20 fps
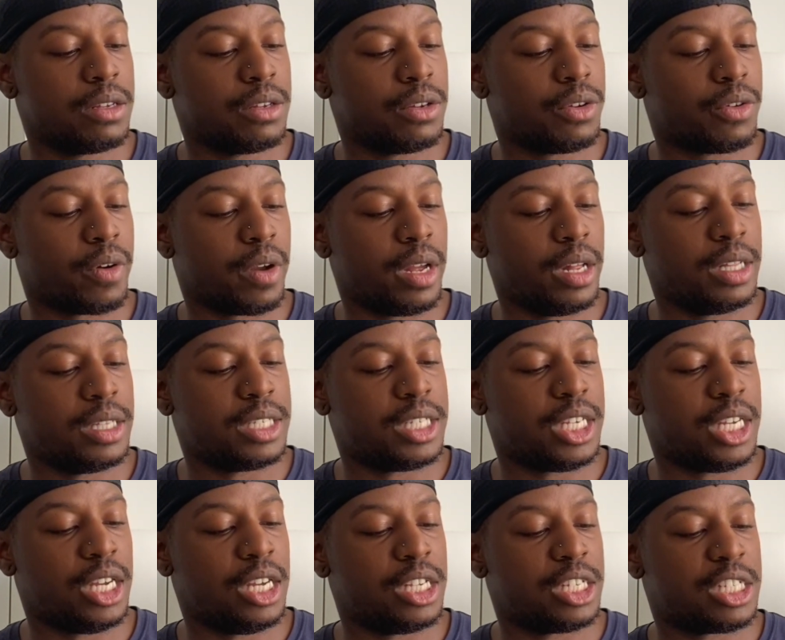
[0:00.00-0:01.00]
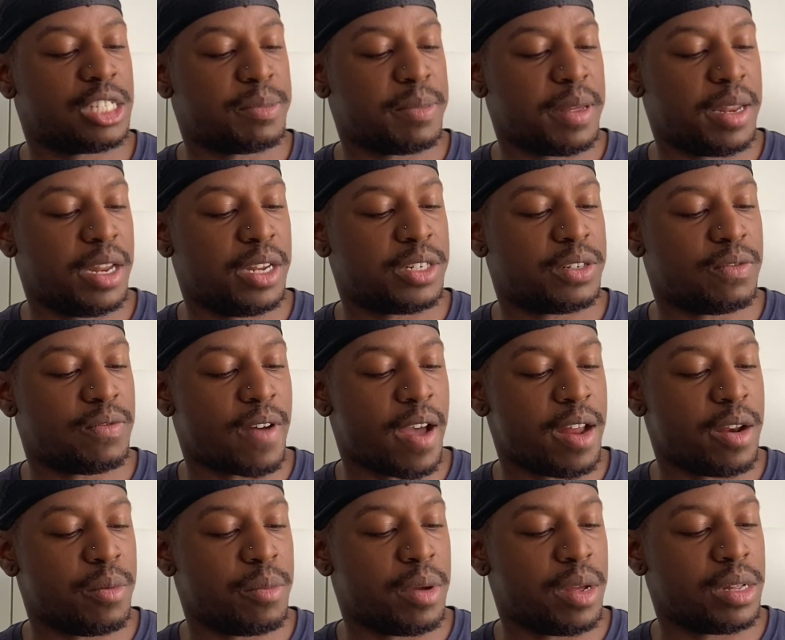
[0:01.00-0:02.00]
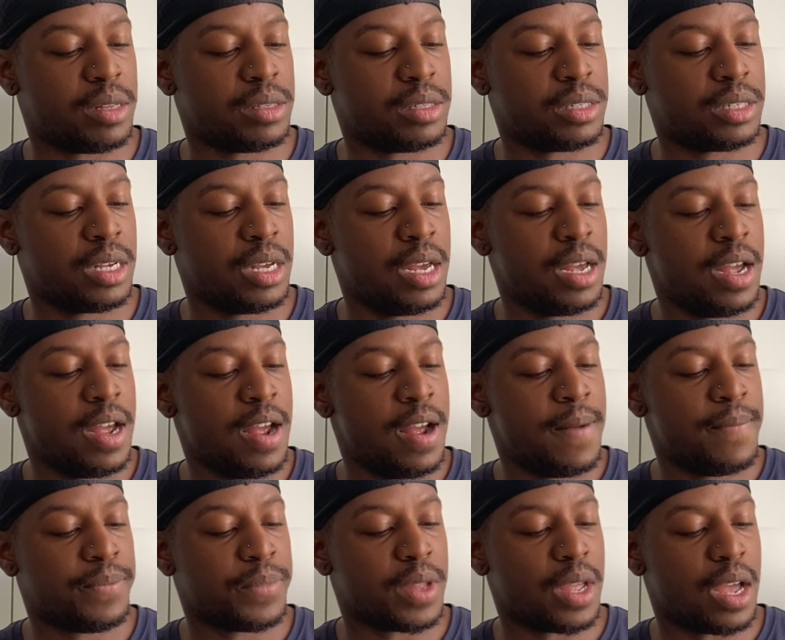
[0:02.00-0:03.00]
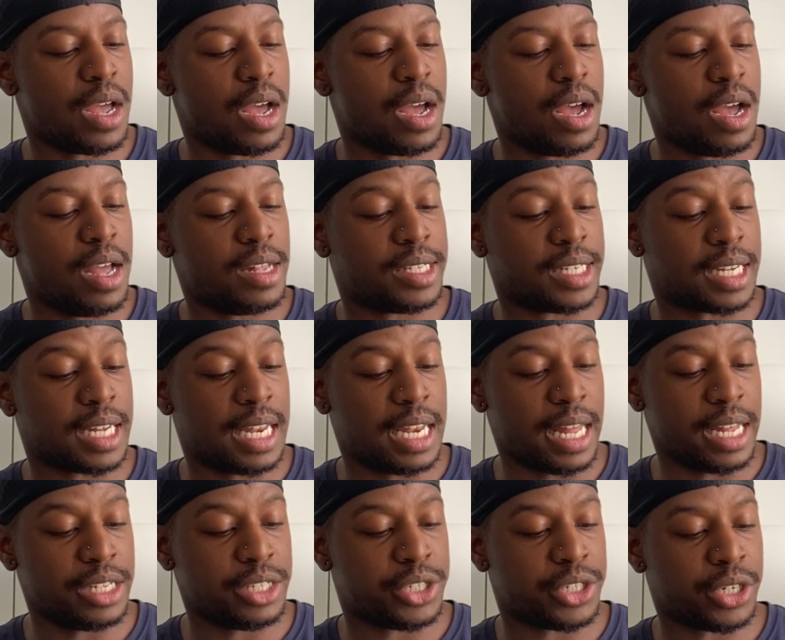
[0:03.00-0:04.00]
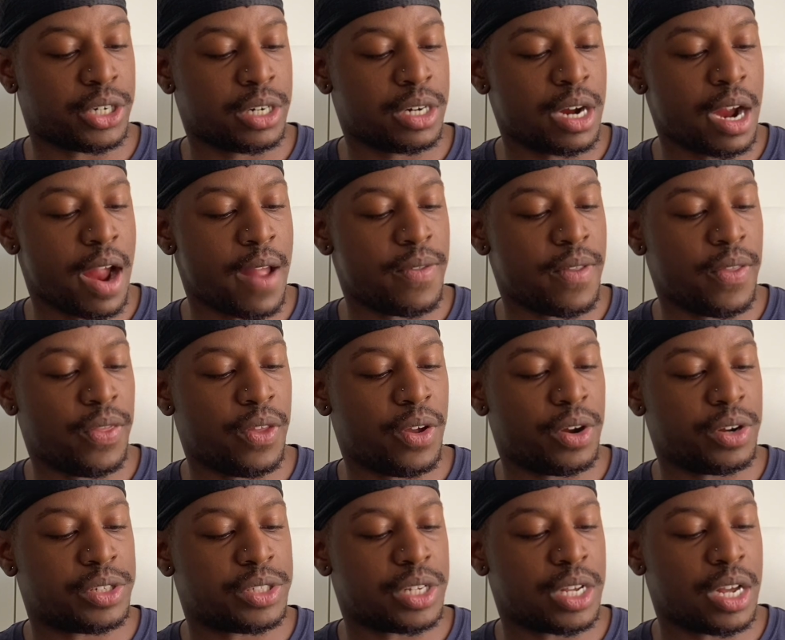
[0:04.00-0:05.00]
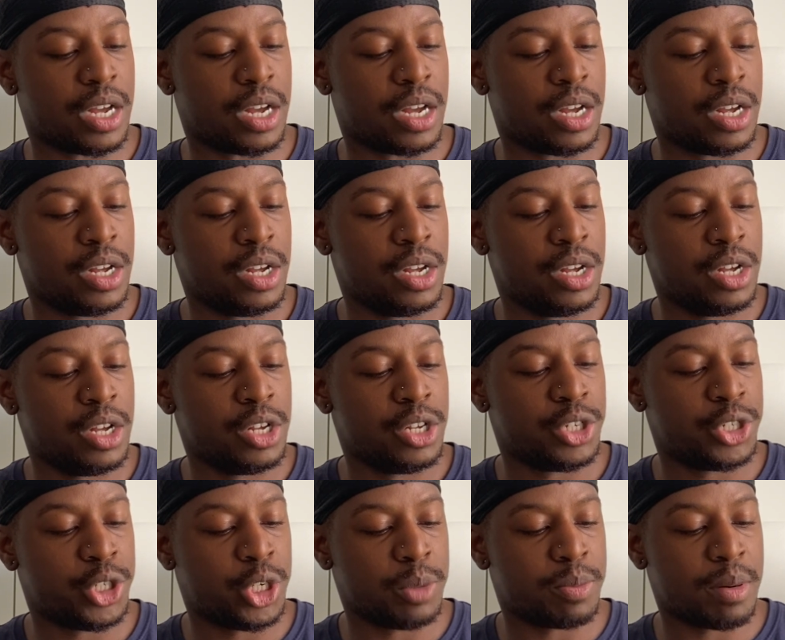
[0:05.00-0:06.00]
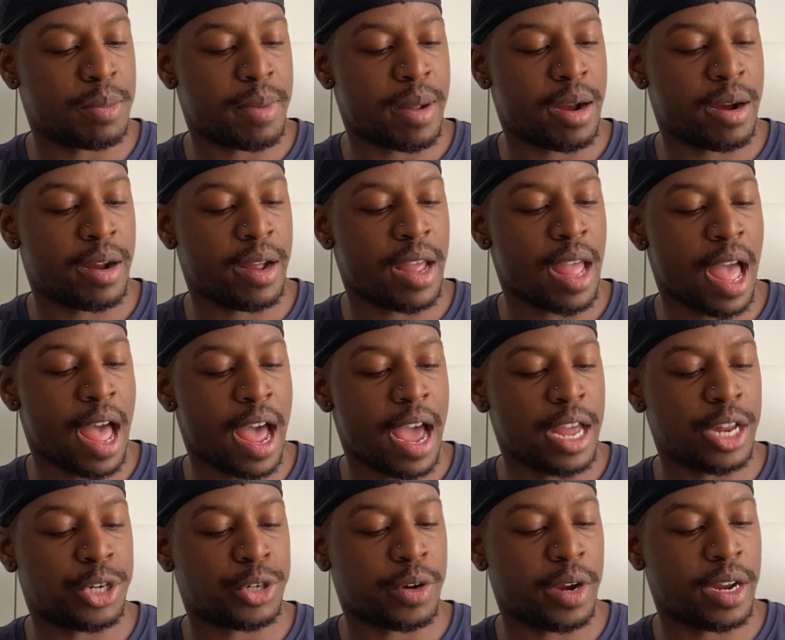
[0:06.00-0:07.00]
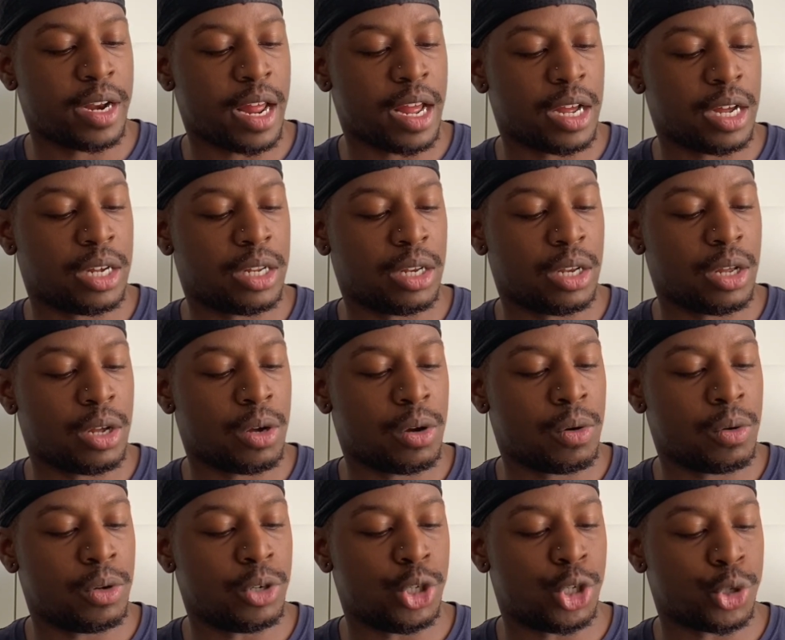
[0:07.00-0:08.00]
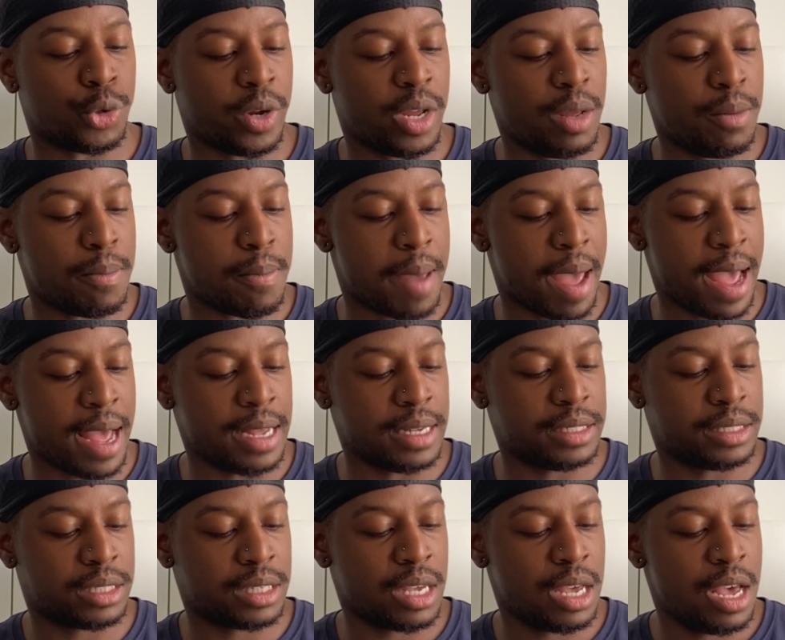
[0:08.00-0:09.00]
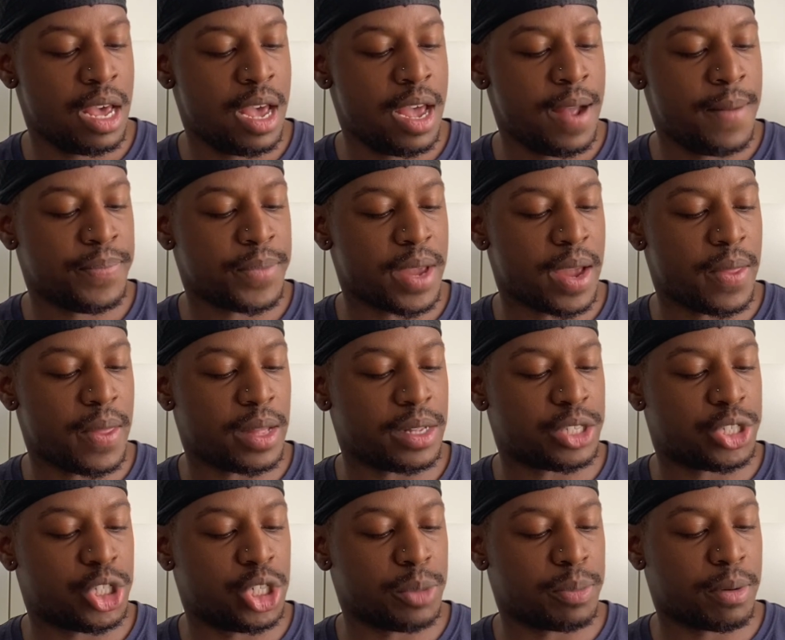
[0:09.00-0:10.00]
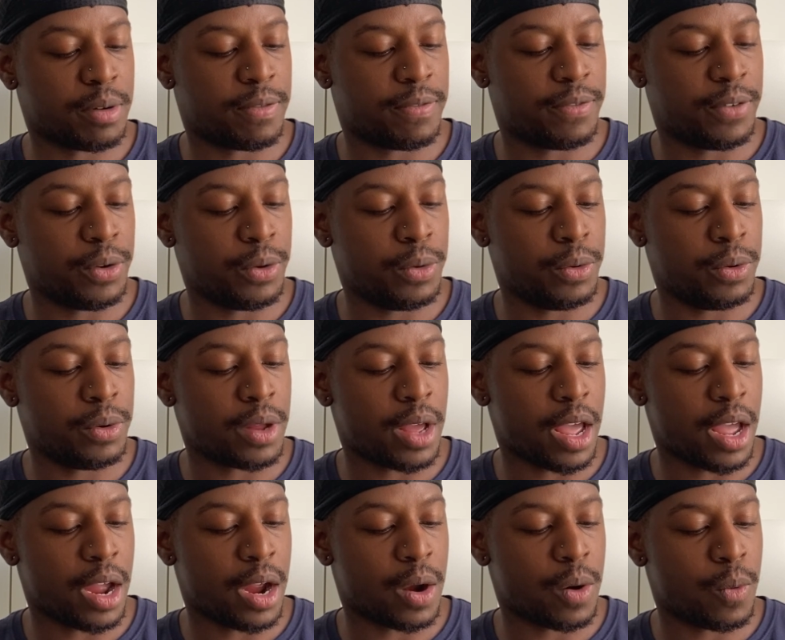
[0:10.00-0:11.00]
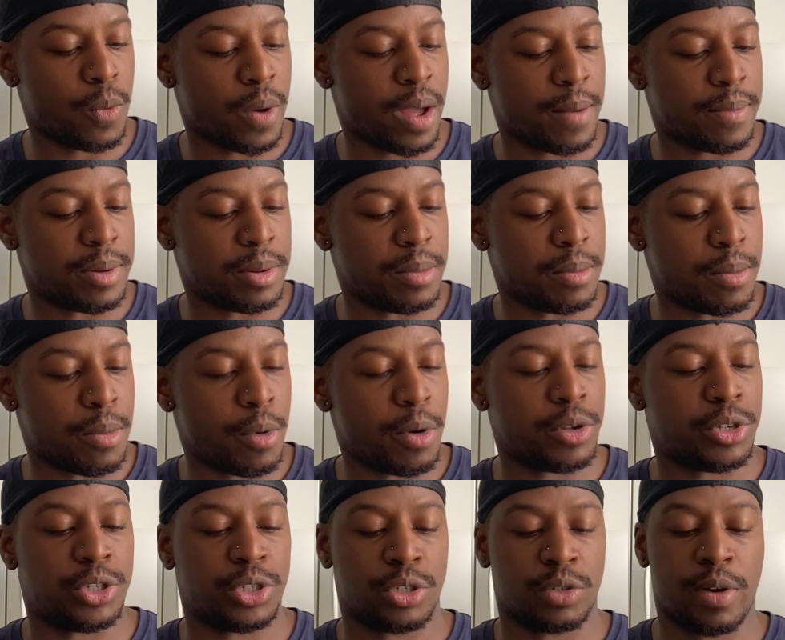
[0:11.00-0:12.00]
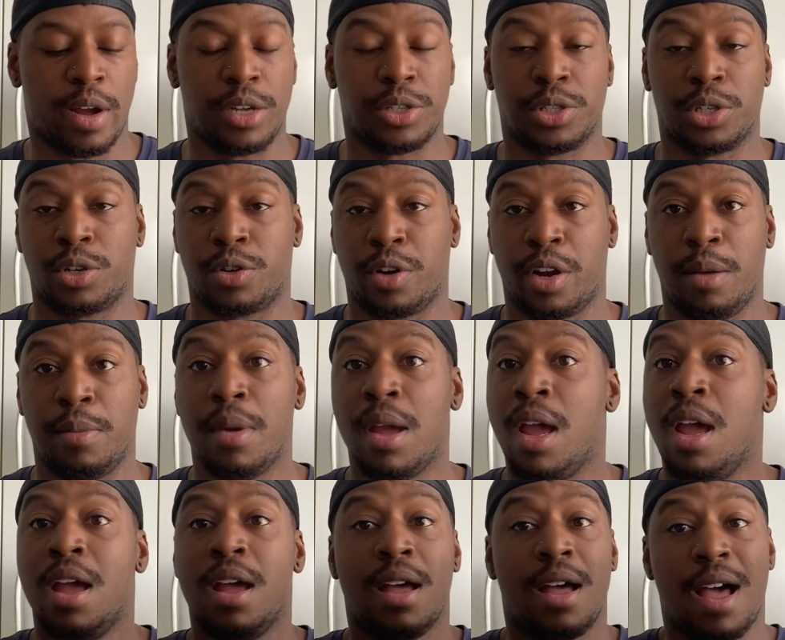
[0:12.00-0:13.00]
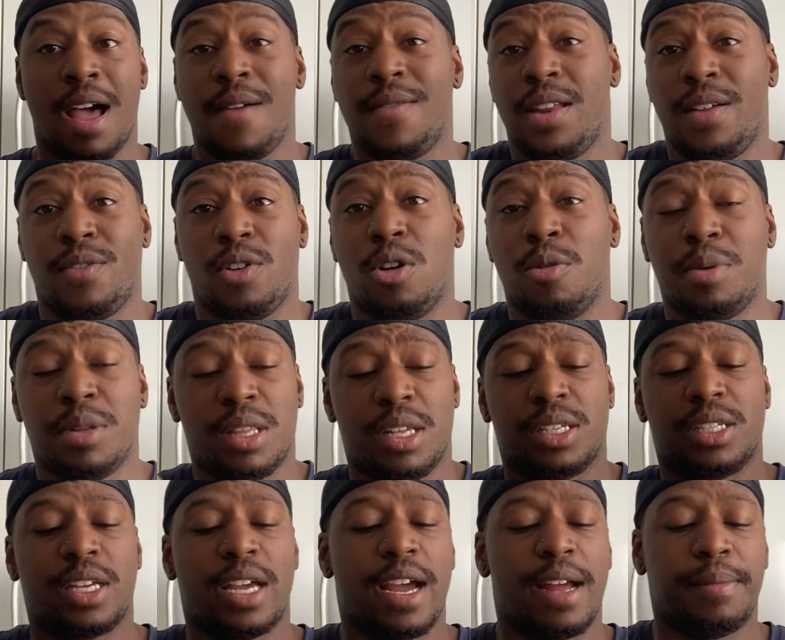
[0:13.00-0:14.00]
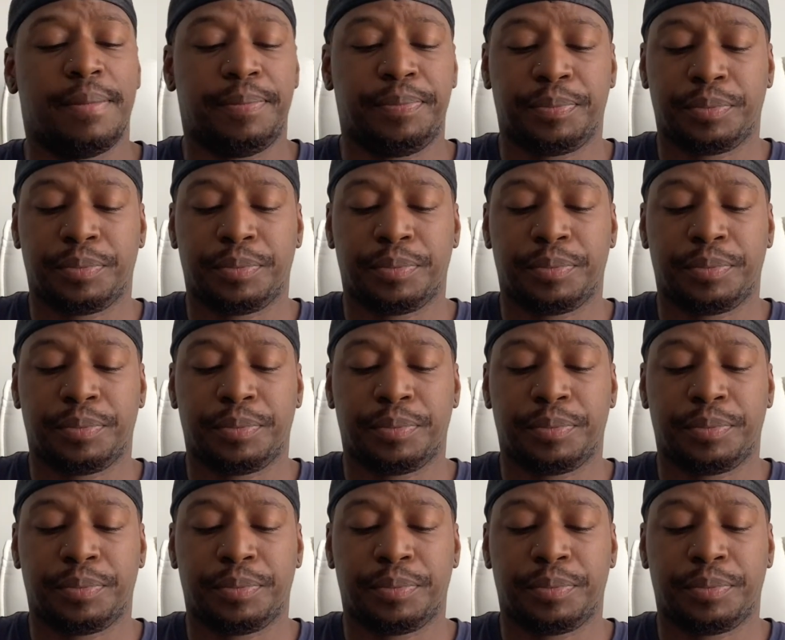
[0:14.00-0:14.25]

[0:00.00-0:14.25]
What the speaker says: green tea, spinach, and vitamins. It's a cleanser. And then there's a super berry hydrate and glow dream mask. And then superfood air whip moisturizer cream. I haven't even opened this yet,